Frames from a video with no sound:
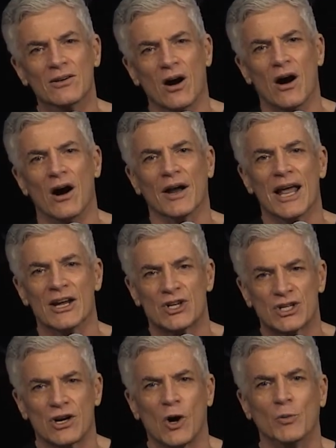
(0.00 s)
God has
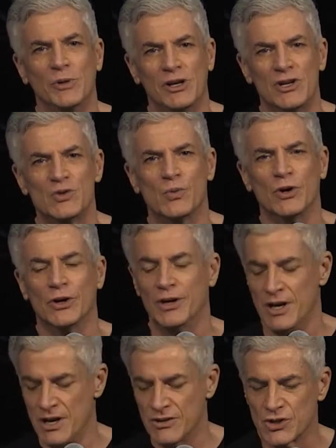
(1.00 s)
shown me in His
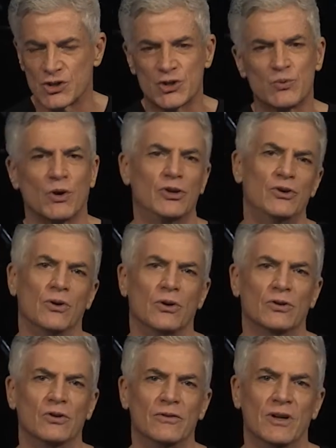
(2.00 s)
word, this is what you
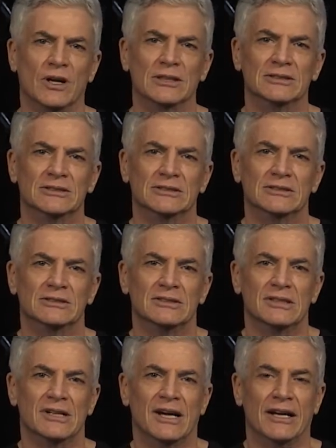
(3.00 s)
ought to have done.
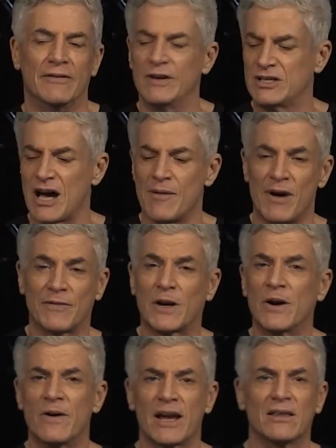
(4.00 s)
And every time
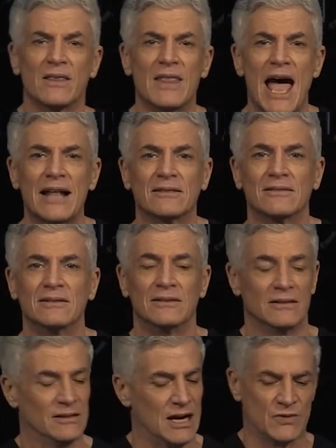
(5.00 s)
I've corrected that,
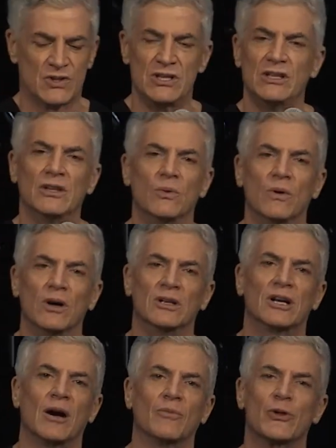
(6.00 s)
I've seen the
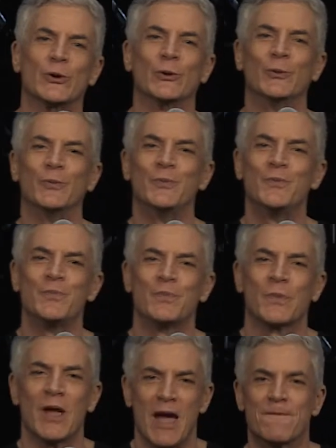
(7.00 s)
word come through.
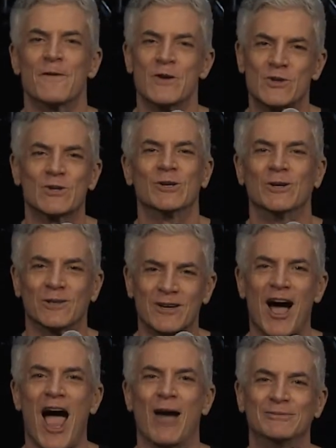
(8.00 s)
Every single
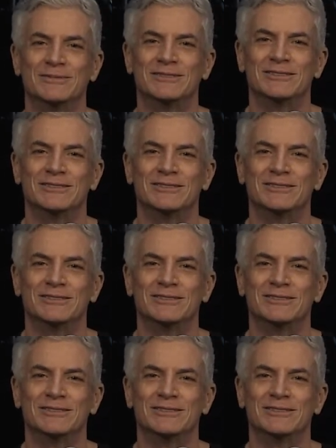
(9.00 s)
time.